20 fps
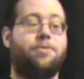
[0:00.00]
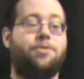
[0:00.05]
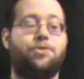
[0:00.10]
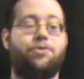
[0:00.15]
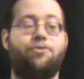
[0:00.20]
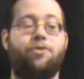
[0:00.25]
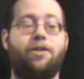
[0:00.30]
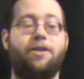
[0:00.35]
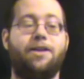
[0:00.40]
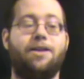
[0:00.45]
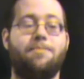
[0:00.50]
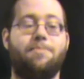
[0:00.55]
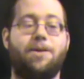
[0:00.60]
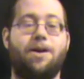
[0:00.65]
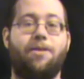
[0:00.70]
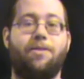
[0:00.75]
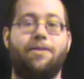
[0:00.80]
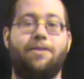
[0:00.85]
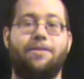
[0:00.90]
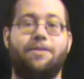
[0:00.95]
What was funny
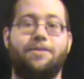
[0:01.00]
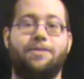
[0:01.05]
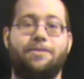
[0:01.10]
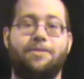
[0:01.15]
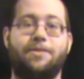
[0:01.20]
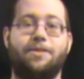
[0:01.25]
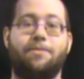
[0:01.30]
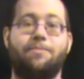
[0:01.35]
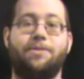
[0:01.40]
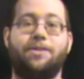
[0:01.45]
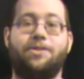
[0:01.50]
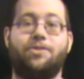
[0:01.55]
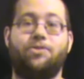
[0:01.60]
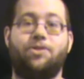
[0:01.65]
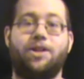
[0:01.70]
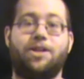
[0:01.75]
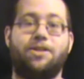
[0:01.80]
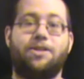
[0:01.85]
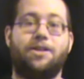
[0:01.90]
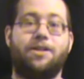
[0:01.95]
about it is somebody
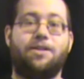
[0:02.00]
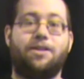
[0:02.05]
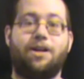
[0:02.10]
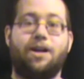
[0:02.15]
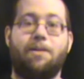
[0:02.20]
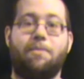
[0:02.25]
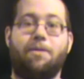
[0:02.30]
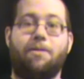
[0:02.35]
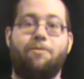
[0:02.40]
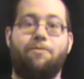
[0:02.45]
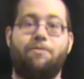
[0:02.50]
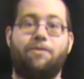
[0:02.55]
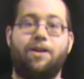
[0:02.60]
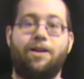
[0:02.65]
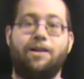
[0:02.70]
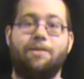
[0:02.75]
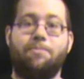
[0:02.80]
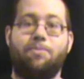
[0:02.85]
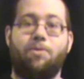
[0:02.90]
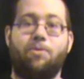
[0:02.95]
suggested I talk about
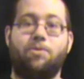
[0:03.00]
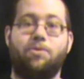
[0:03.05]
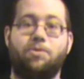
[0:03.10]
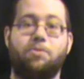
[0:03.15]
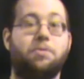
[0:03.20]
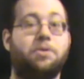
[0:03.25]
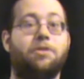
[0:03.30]
flagpoles,